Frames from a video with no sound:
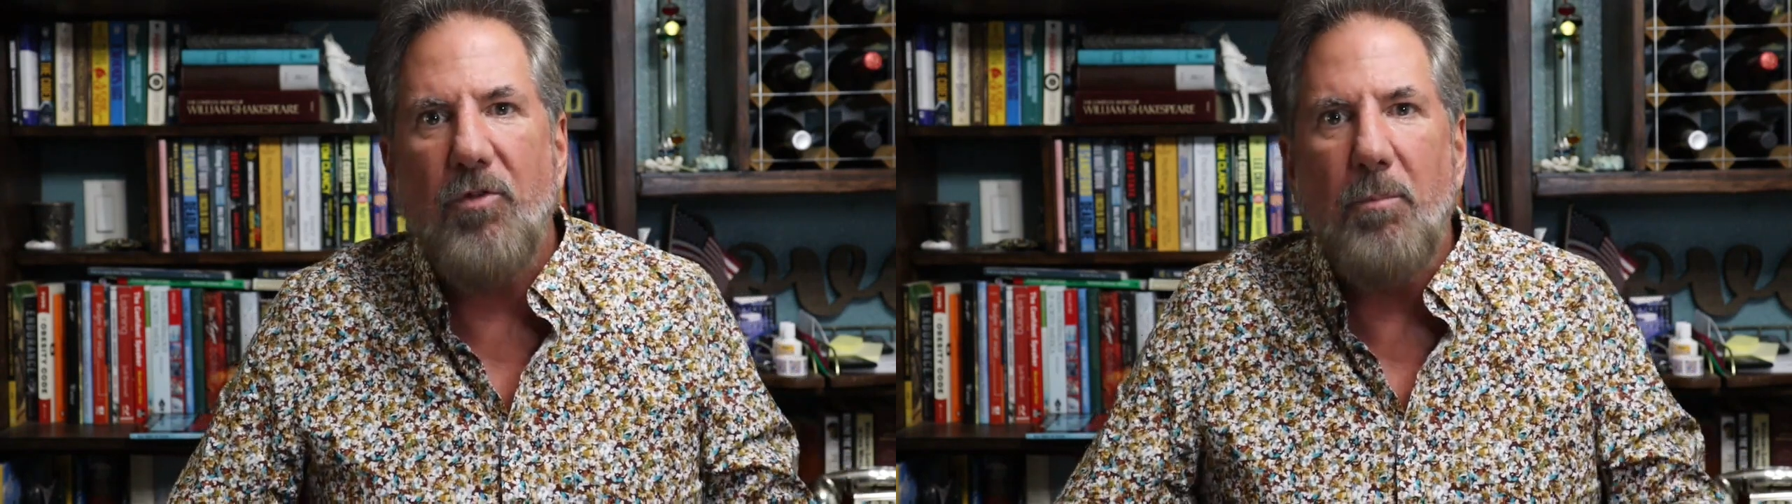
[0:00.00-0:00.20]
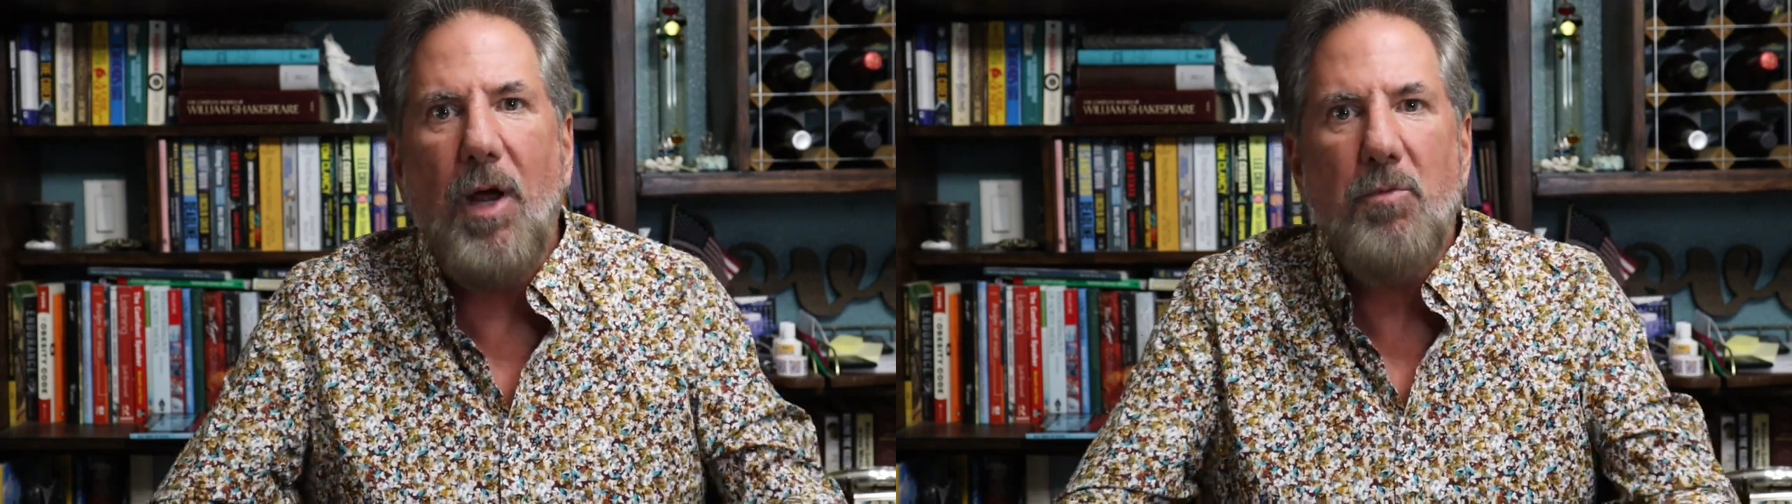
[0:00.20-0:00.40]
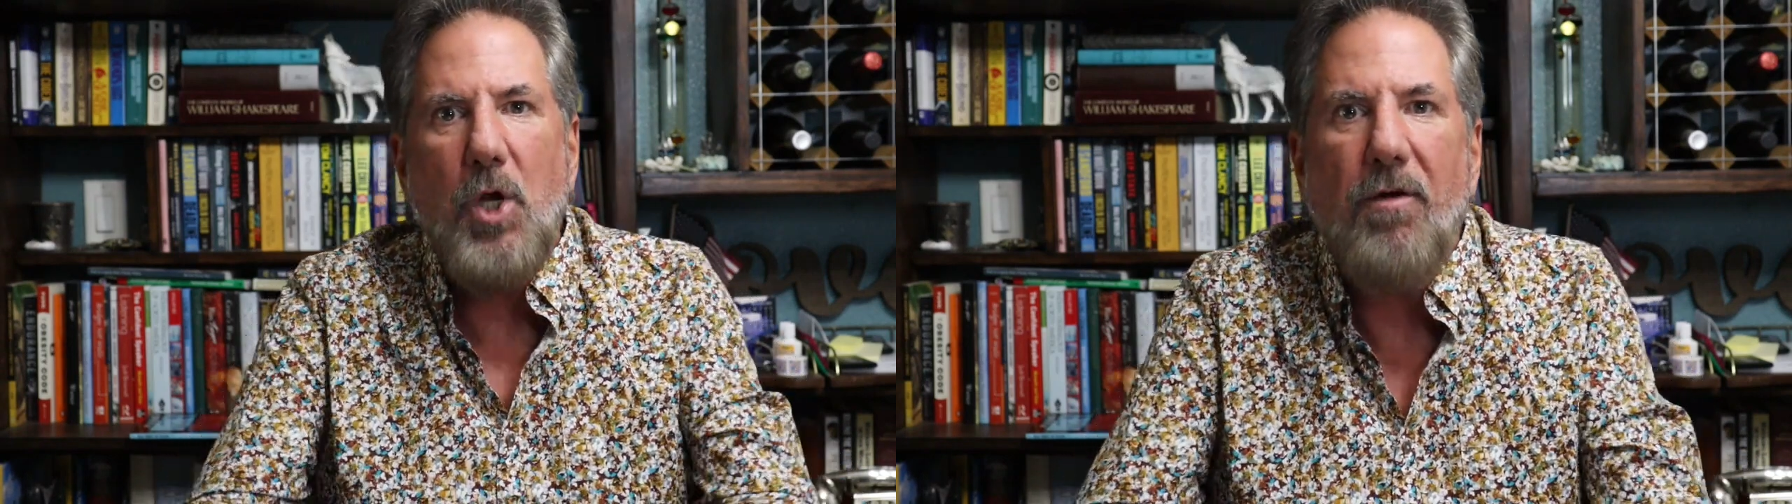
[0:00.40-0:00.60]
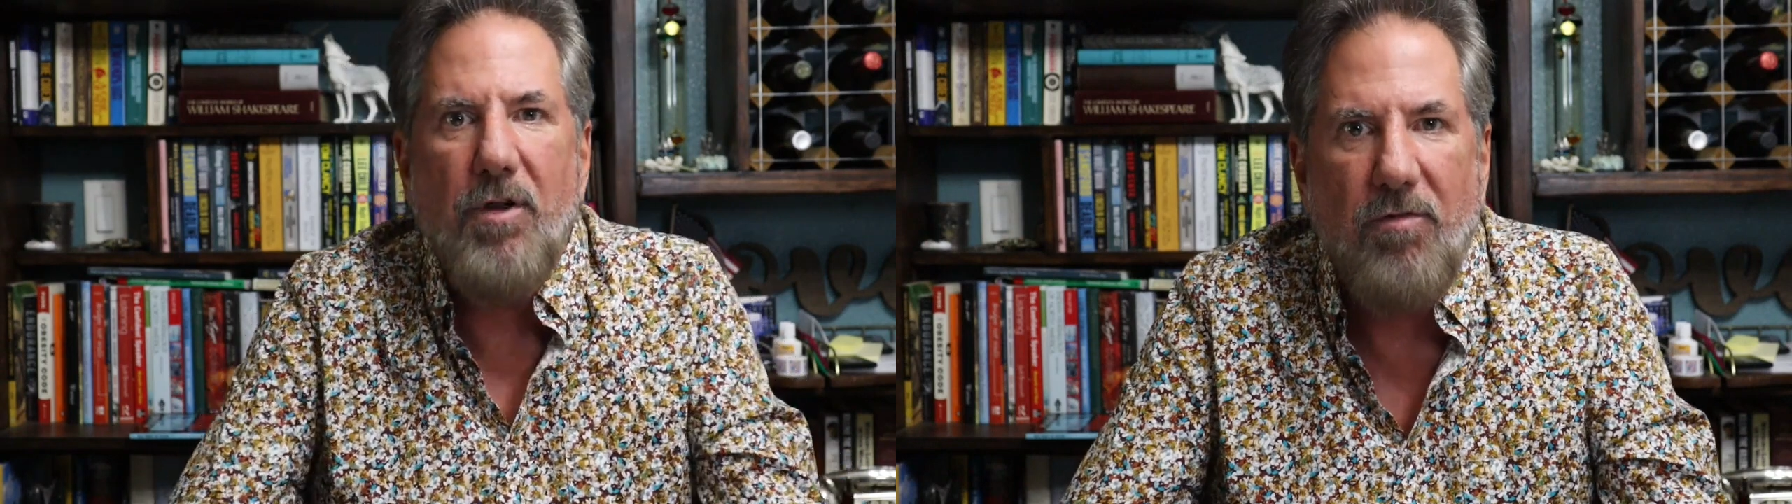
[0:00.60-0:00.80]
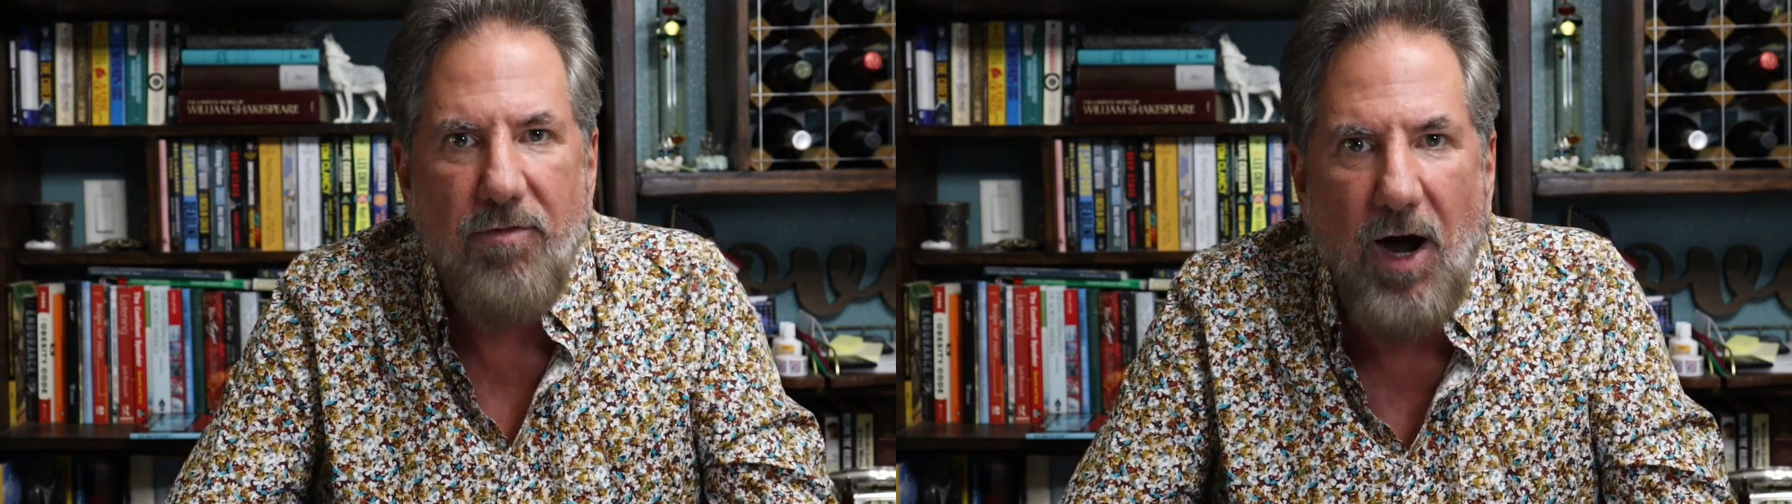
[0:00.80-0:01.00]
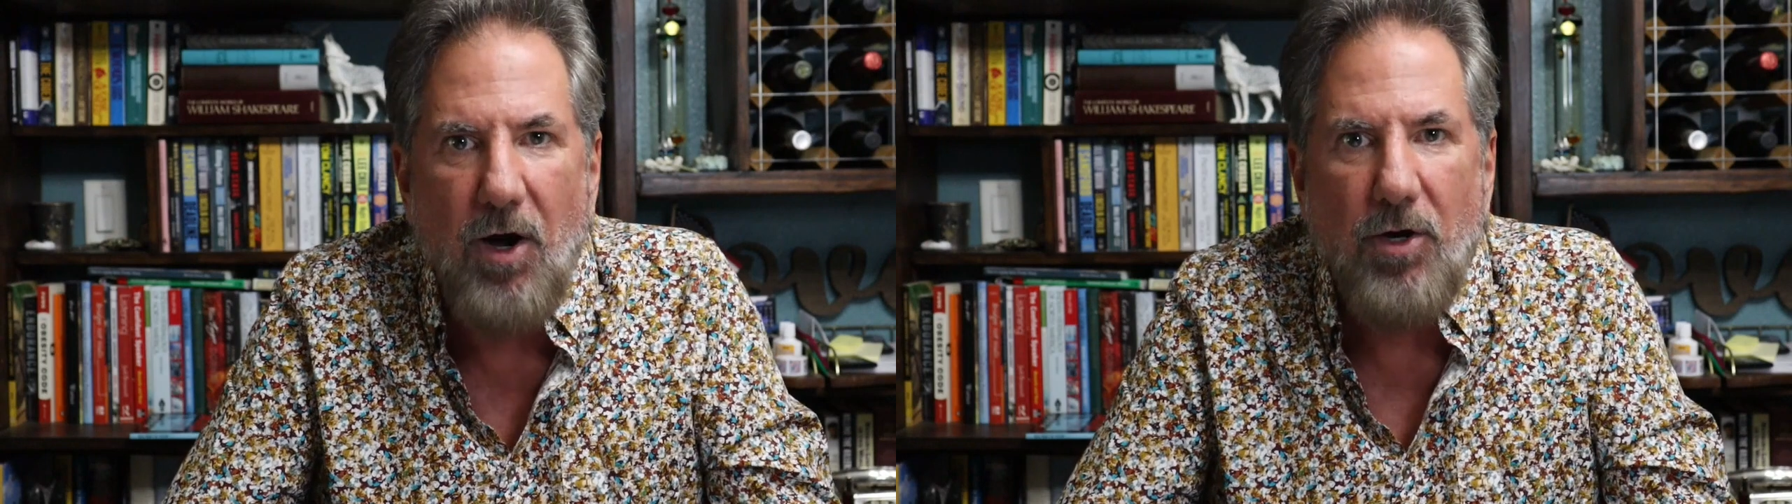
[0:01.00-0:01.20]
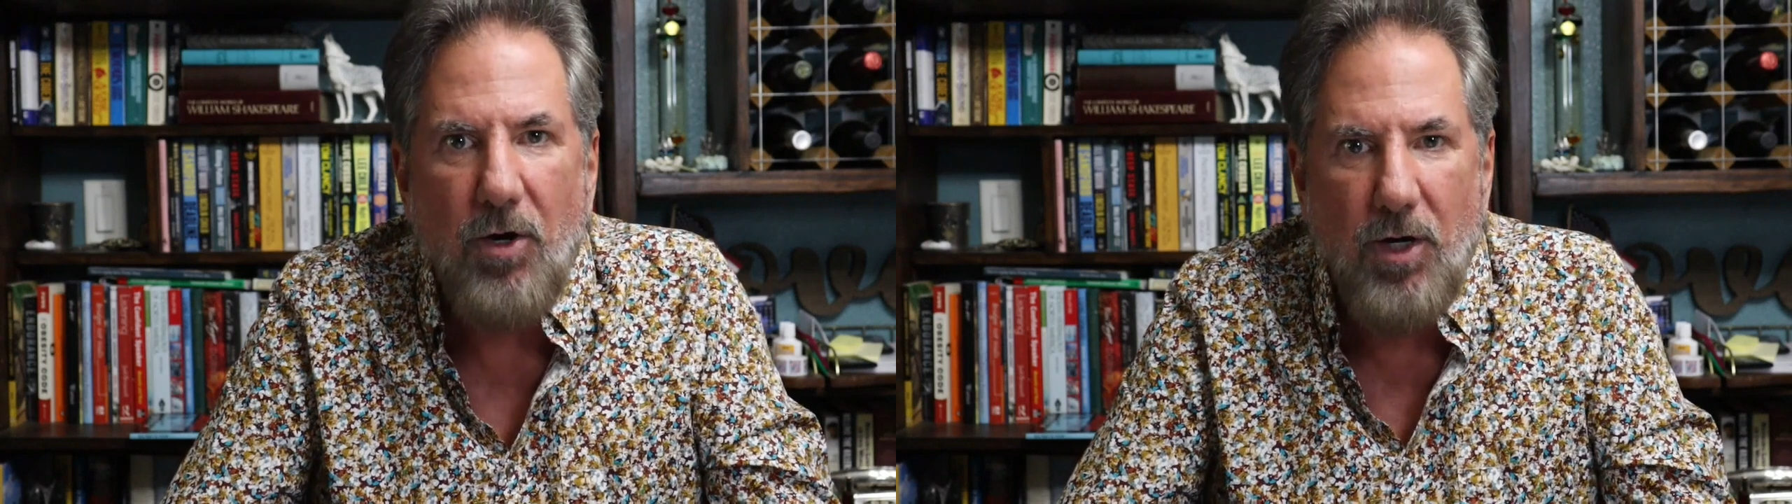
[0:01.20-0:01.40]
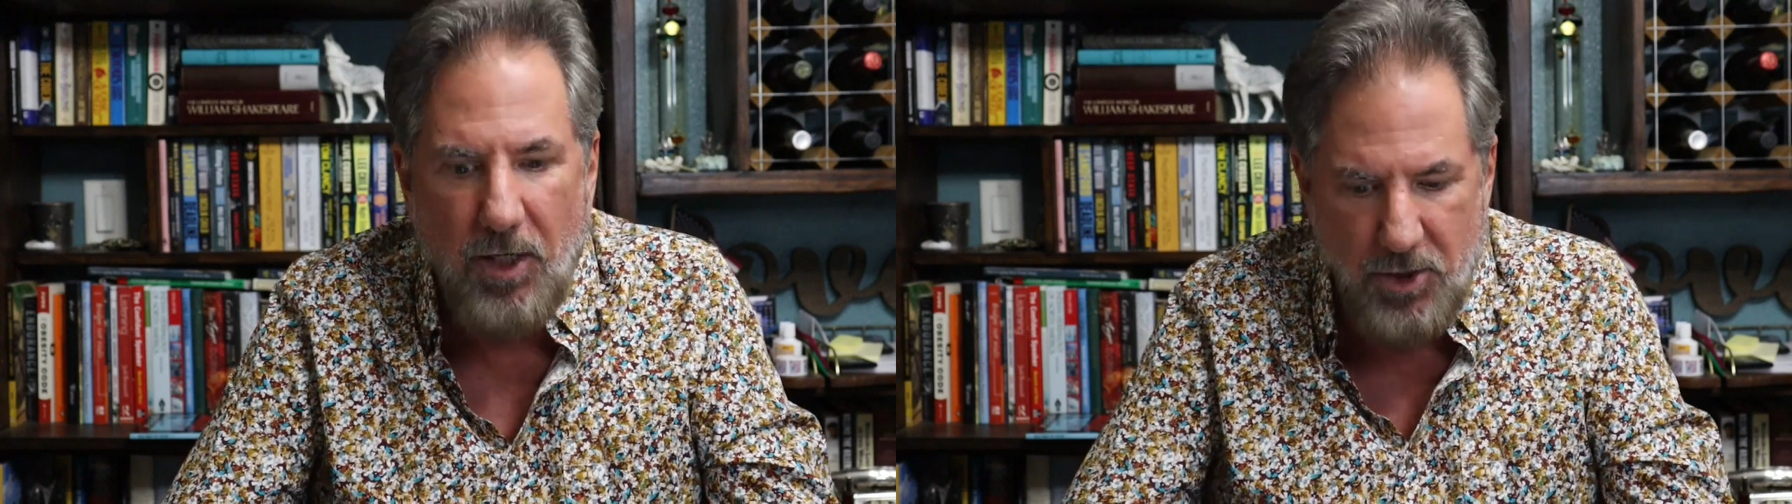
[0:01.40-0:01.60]
Sometimes you have to fire
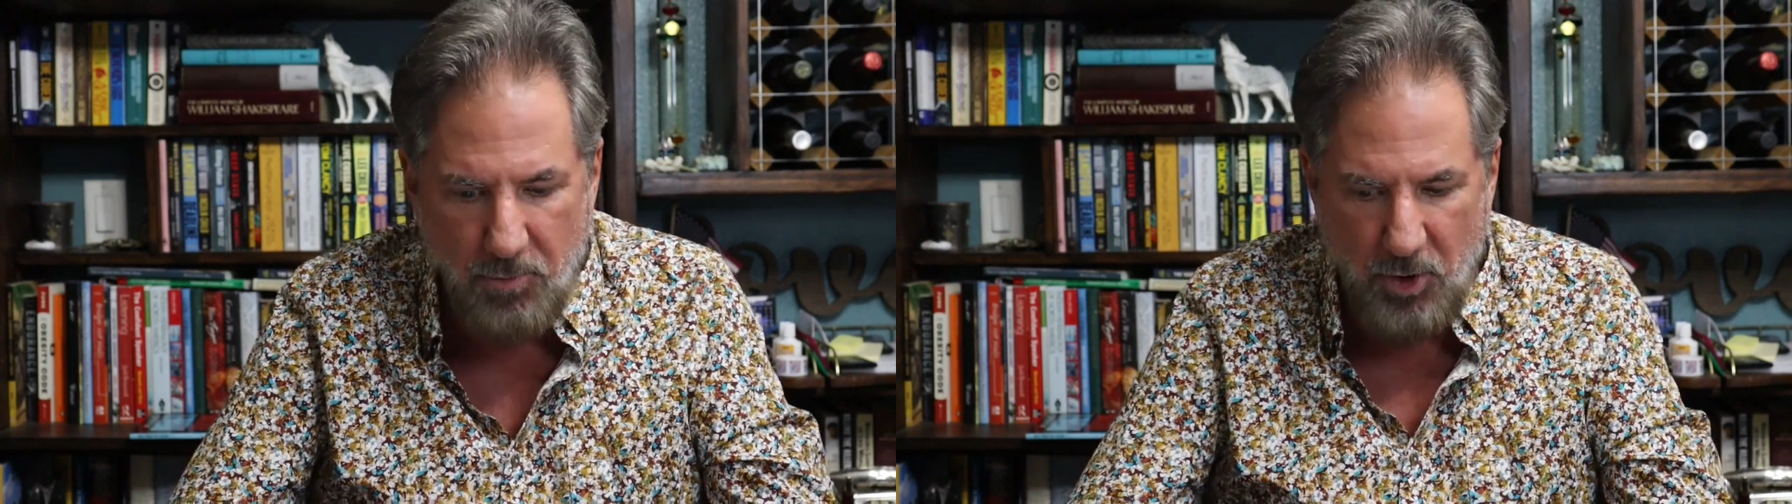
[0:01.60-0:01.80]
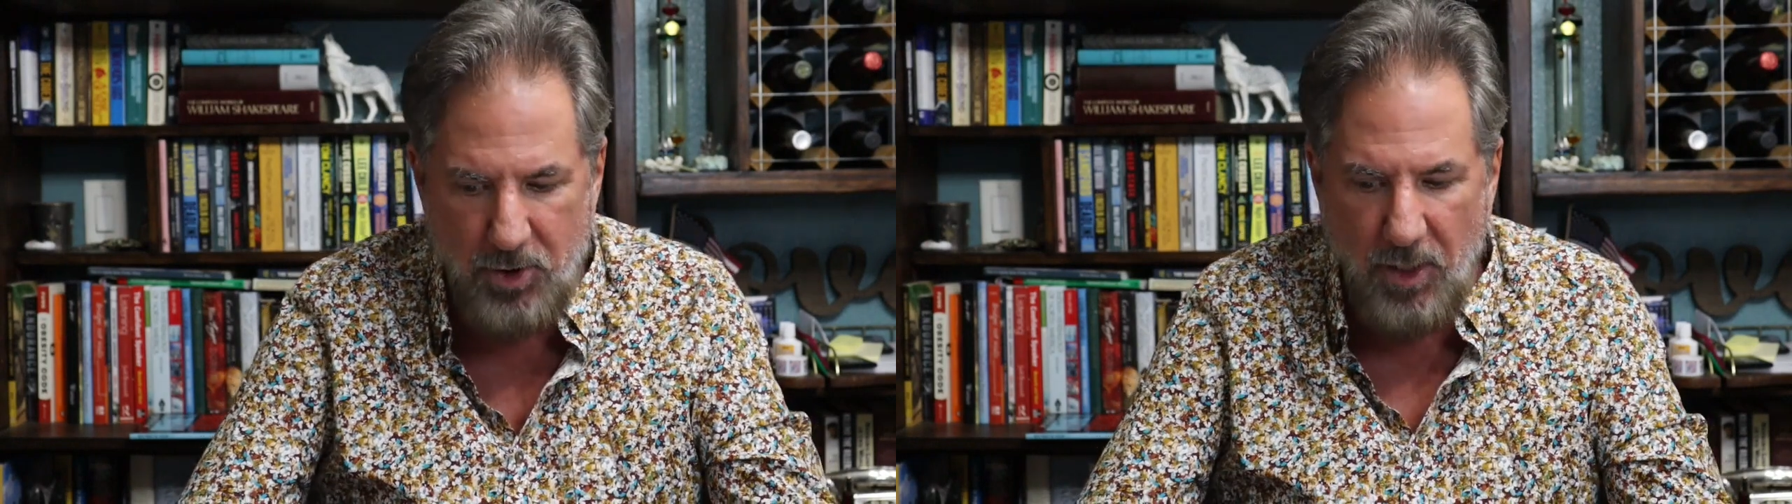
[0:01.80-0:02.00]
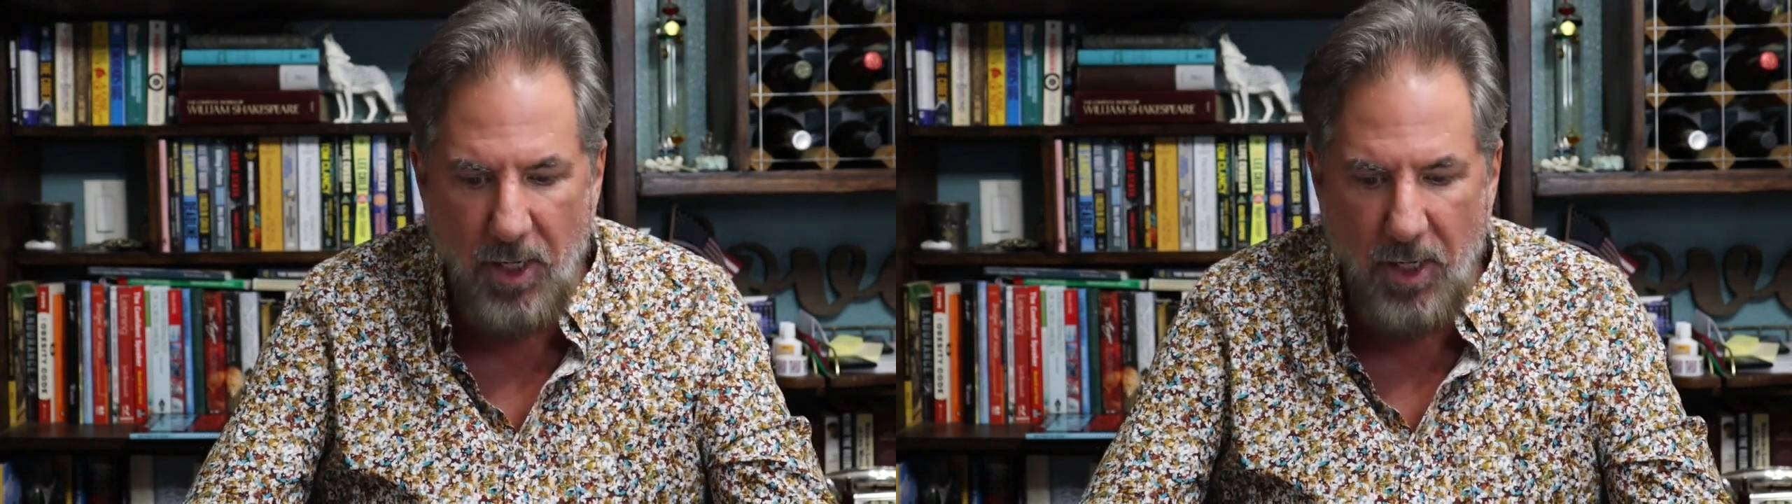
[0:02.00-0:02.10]
your customers.